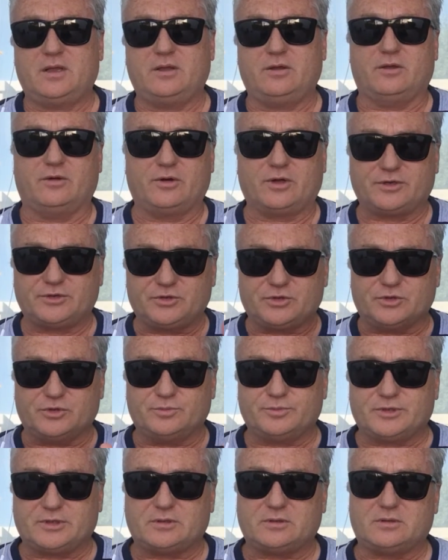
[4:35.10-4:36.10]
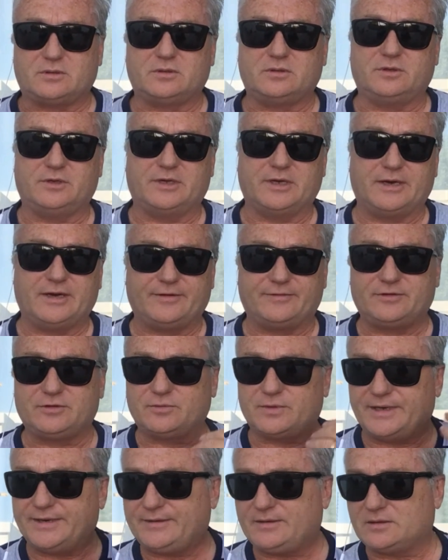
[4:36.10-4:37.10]
you're not doomed. You don't have to
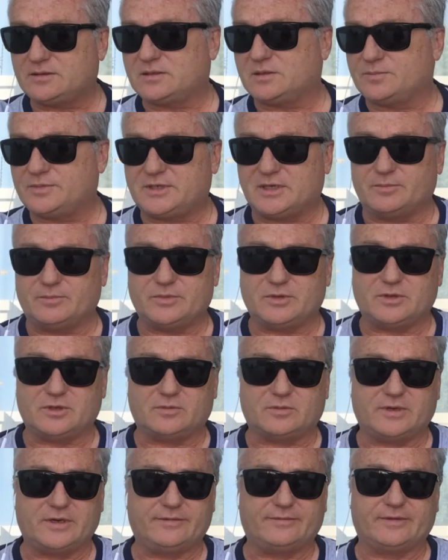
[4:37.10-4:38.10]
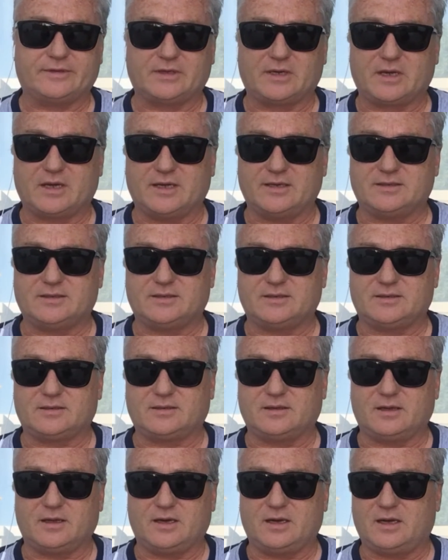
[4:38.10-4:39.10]
wait till September or whatever the case,
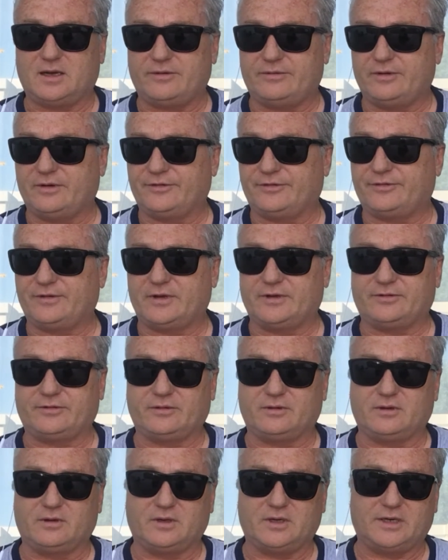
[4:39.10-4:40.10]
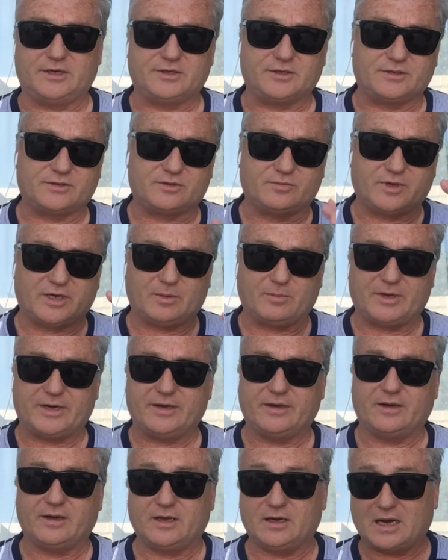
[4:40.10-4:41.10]
until they allow real estate agents to make
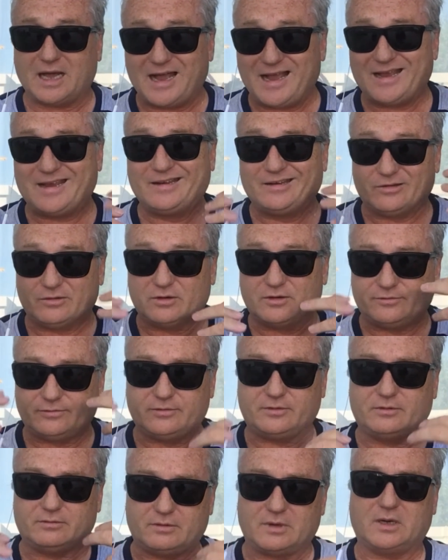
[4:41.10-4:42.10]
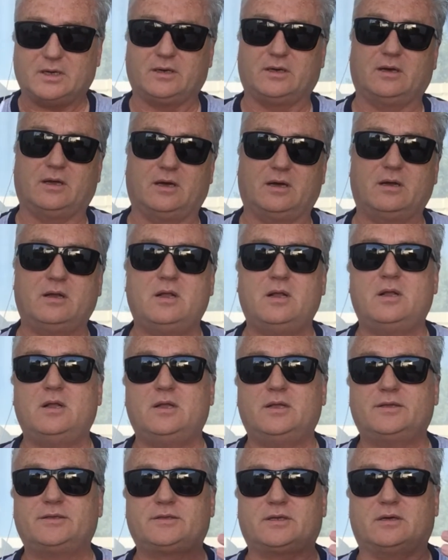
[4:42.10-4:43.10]
money again. I can do it for you right now.
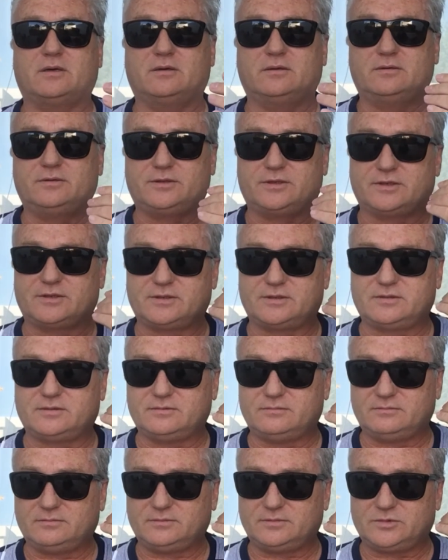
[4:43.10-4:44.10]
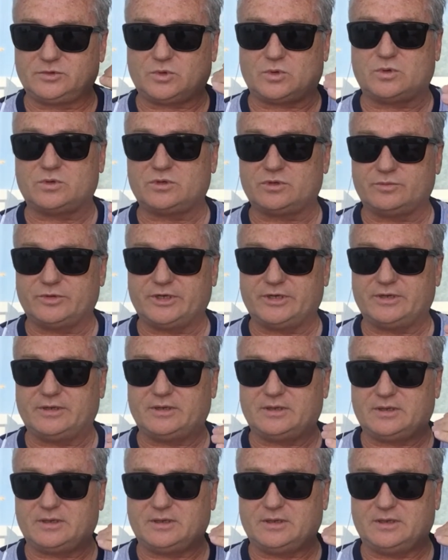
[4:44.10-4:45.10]
So just talk to me,
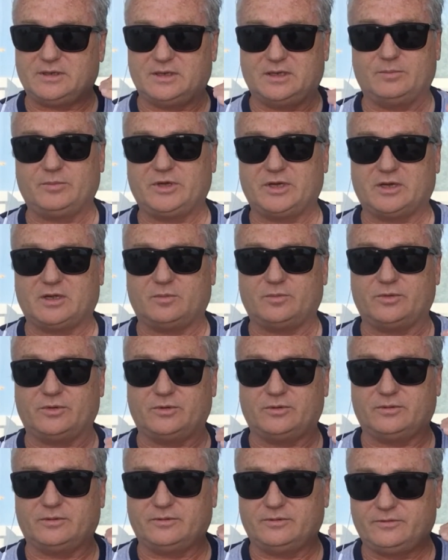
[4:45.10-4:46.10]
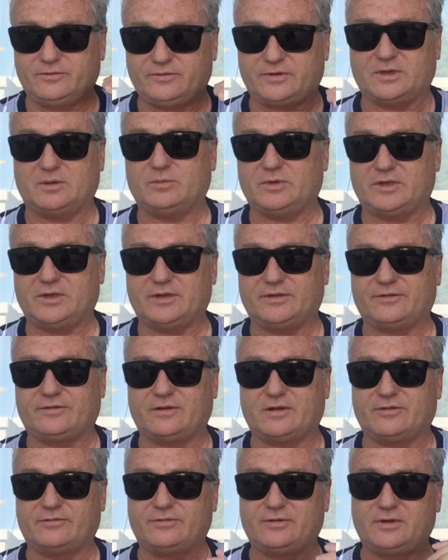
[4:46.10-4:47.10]
let me help you, send me that
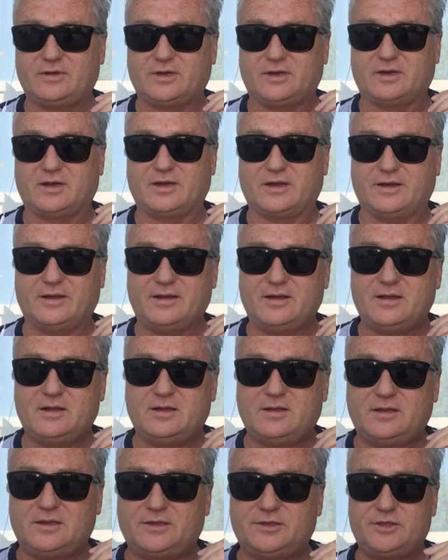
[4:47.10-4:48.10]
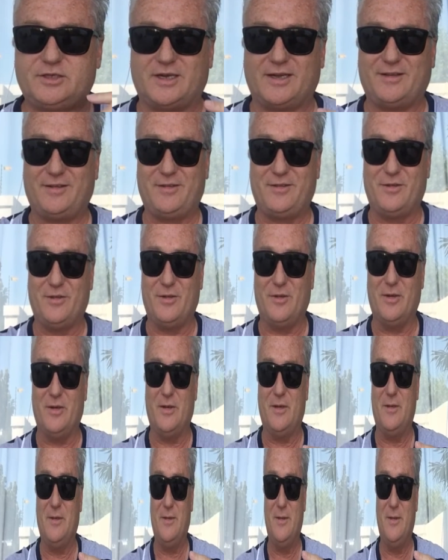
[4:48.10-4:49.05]
stuff. Okay, chat soon.